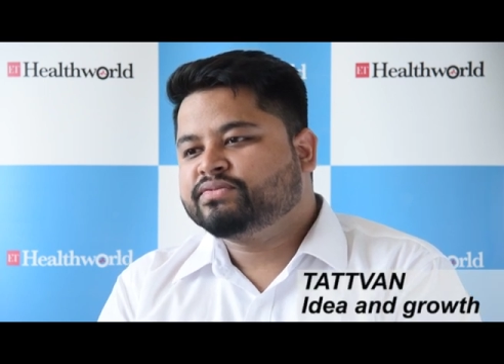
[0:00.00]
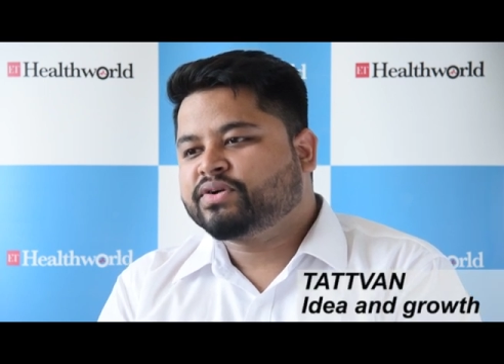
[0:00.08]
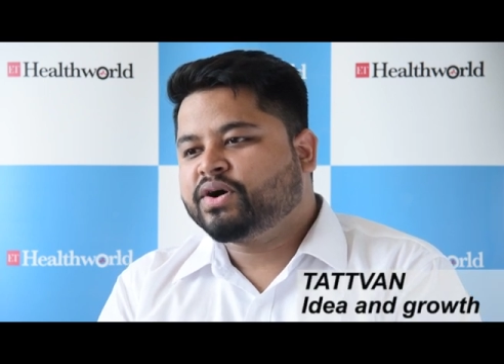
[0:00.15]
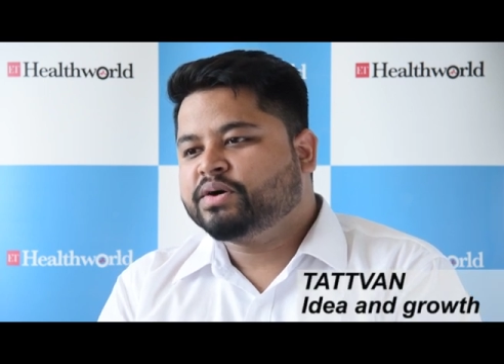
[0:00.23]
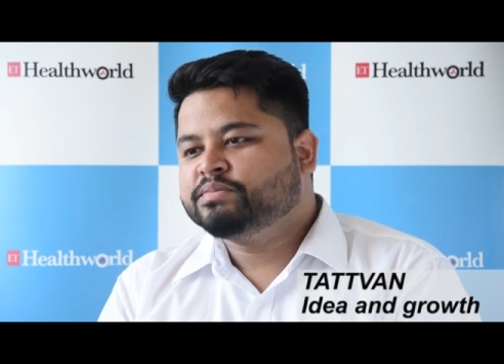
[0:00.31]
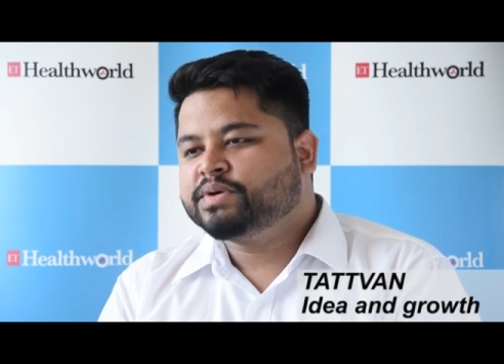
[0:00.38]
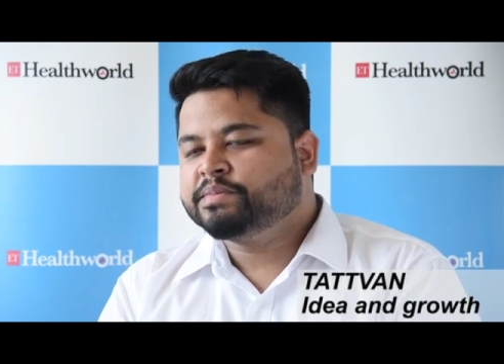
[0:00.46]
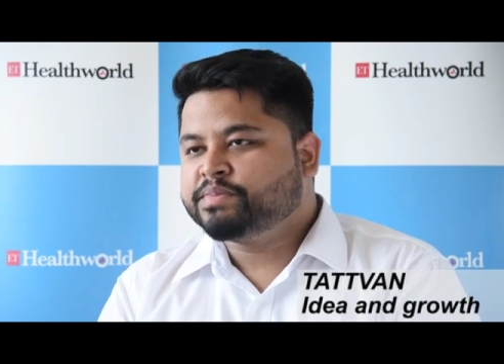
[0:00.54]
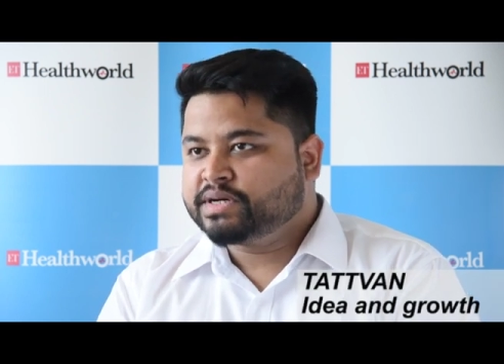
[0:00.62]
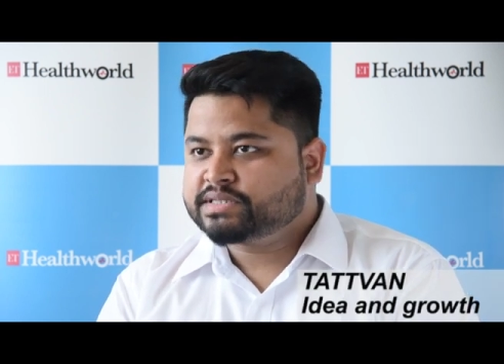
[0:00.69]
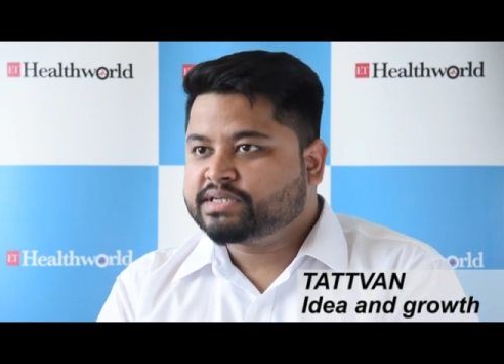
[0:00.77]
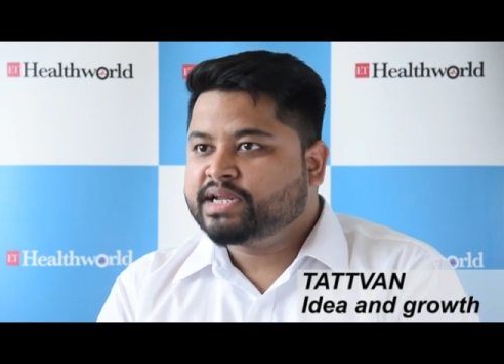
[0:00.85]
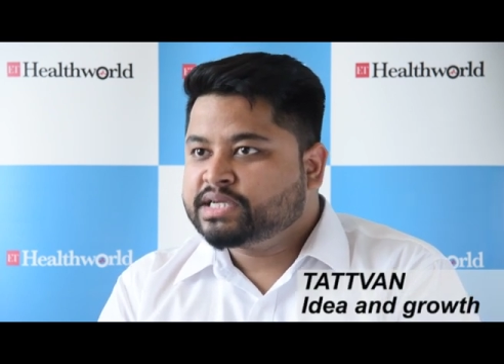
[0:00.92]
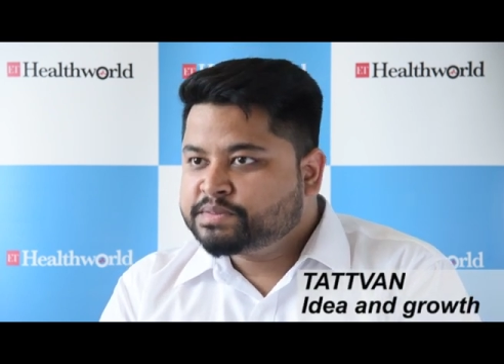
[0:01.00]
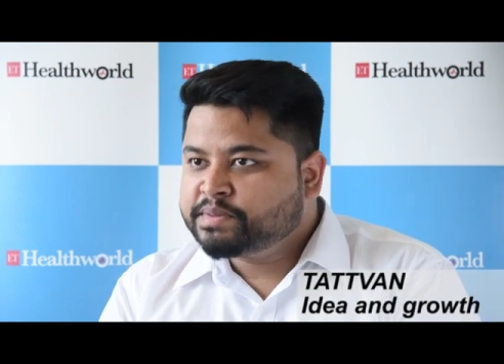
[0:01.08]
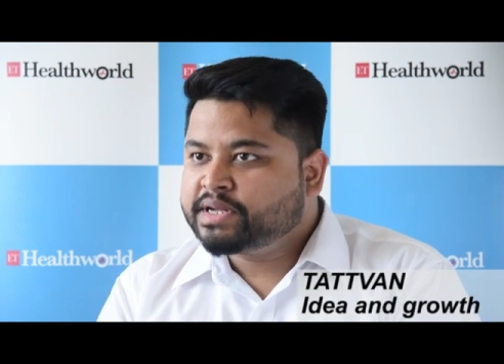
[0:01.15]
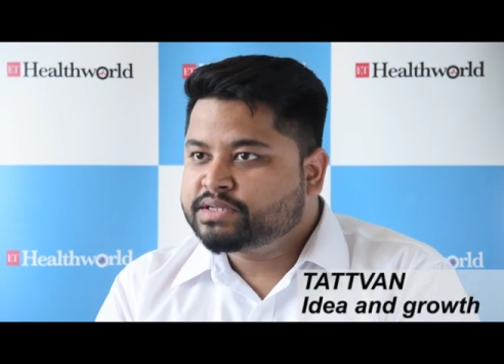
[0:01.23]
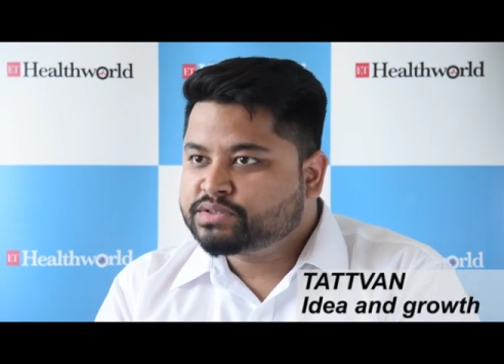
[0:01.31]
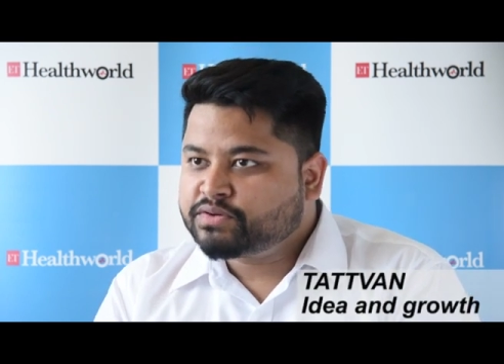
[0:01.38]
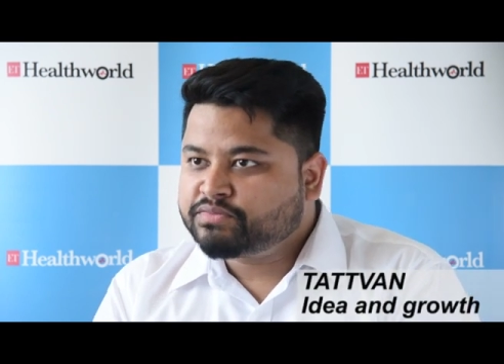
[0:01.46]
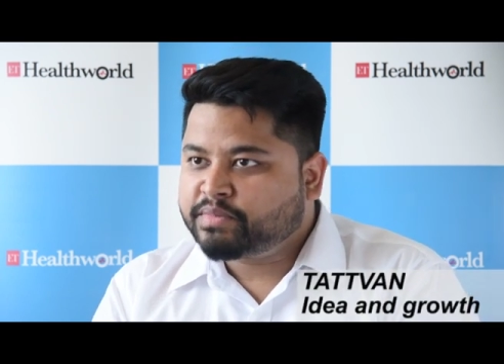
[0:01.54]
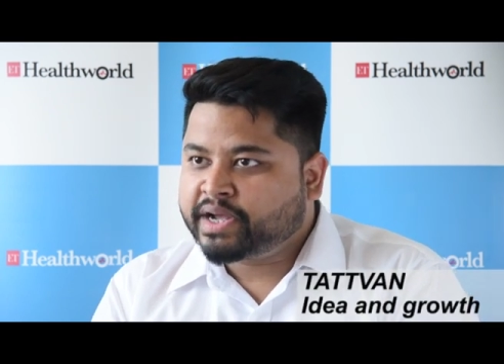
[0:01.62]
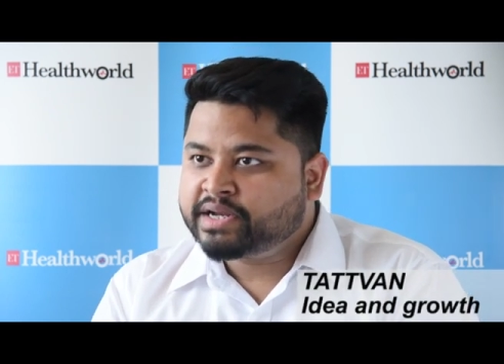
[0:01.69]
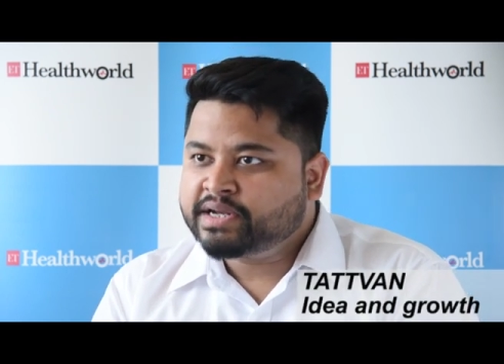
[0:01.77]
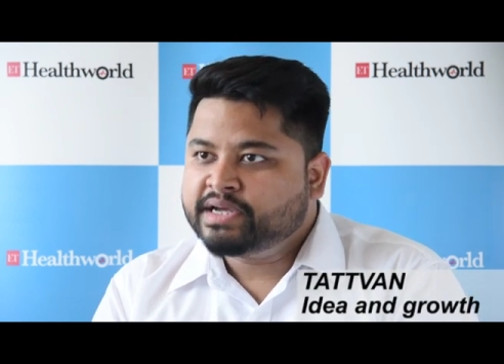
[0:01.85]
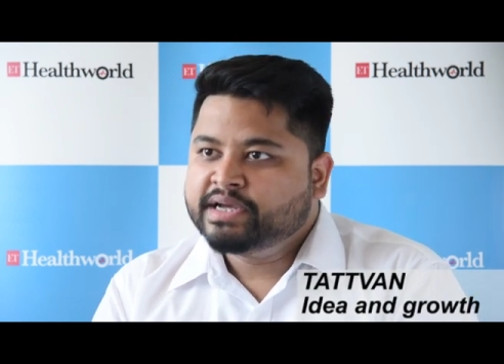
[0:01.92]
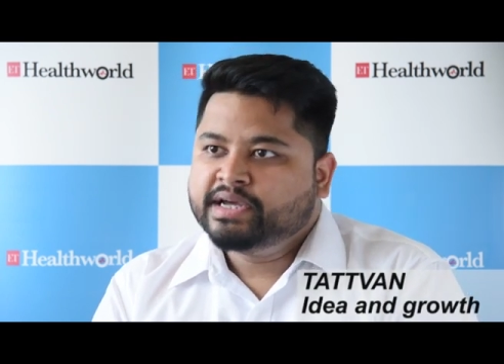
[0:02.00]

from a personal experience of mine.